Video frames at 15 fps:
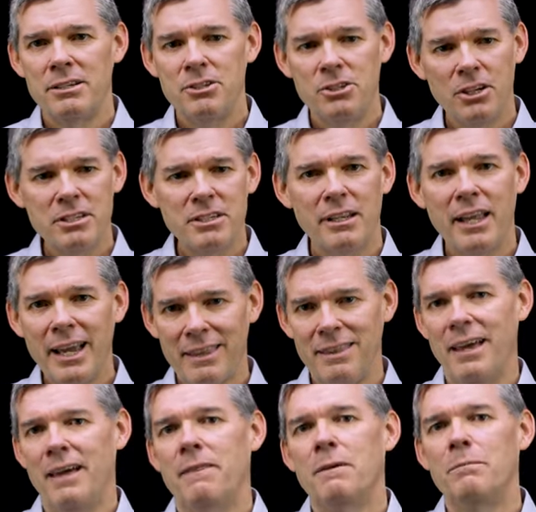Just like
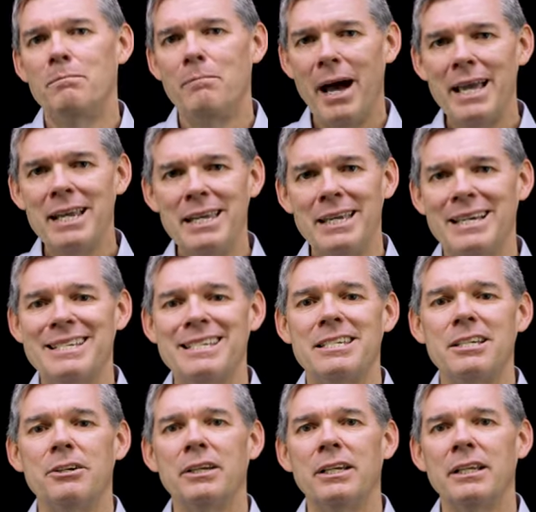that, the mighty
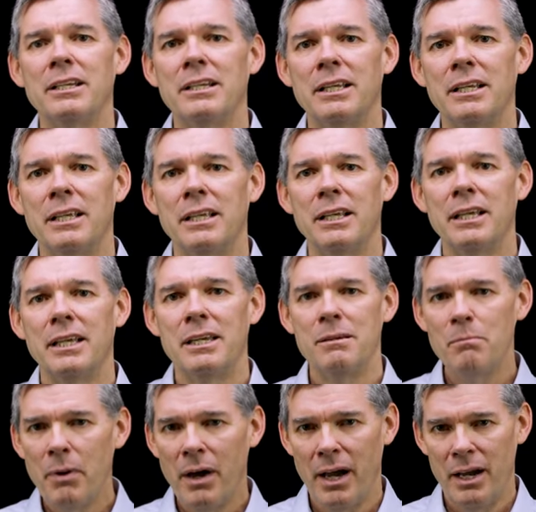Assyrian
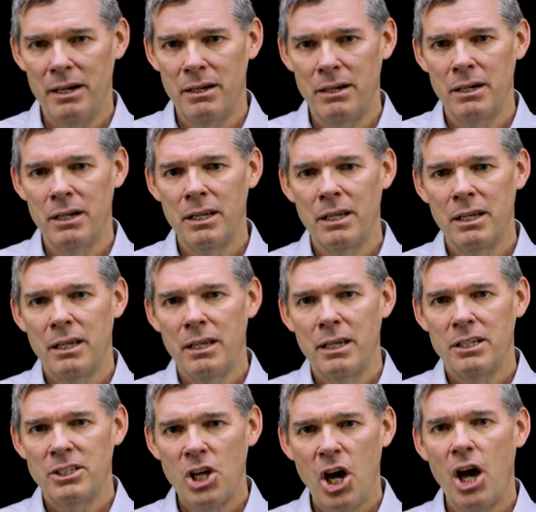empire
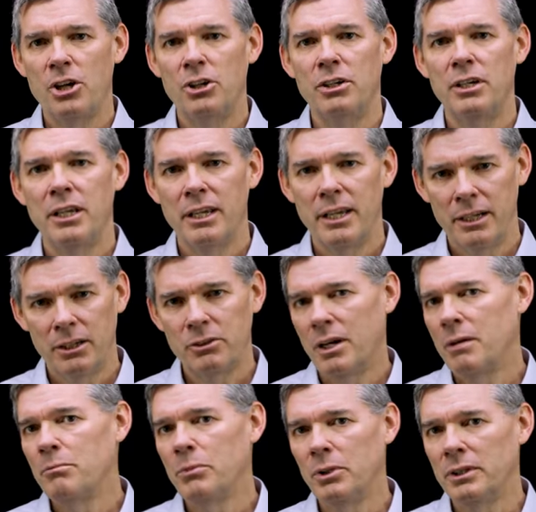tottered and
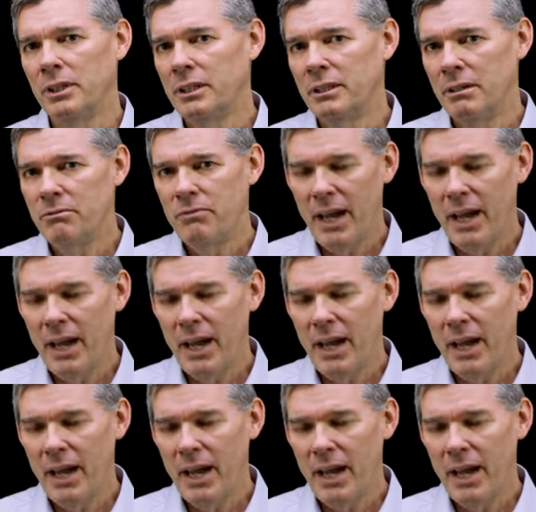crumbled. And in